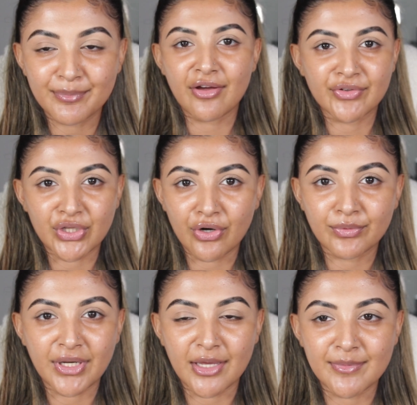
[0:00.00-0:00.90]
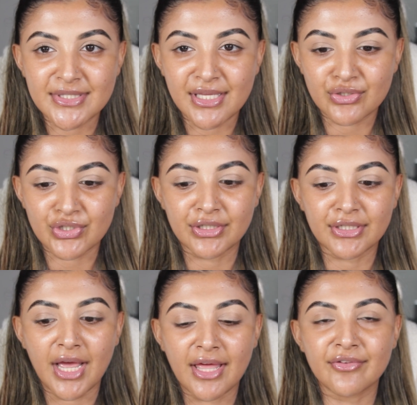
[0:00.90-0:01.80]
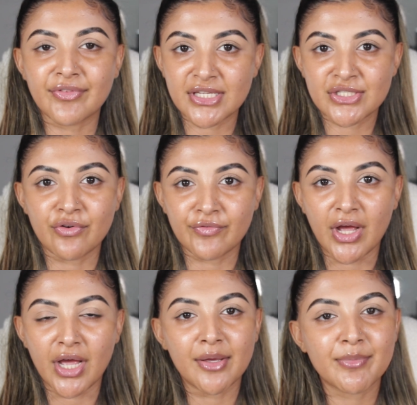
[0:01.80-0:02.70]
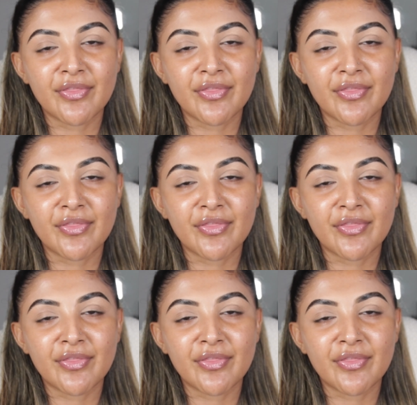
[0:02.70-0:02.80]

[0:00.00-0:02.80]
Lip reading: Love a good old gaming session, and if that's your vibe,